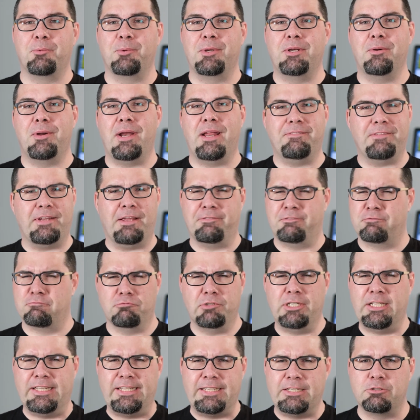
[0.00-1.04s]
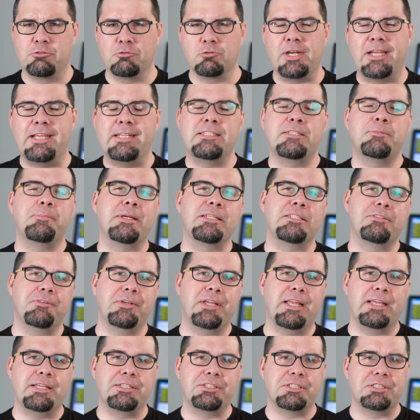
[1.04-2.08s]
We don't have to have really great
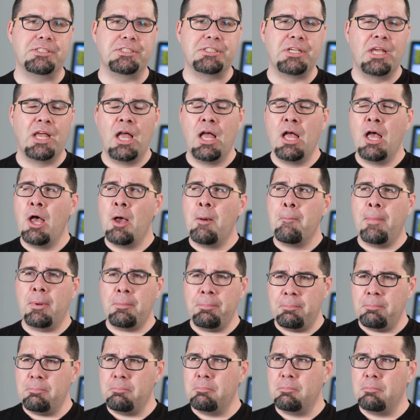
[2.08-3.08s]
specifications, but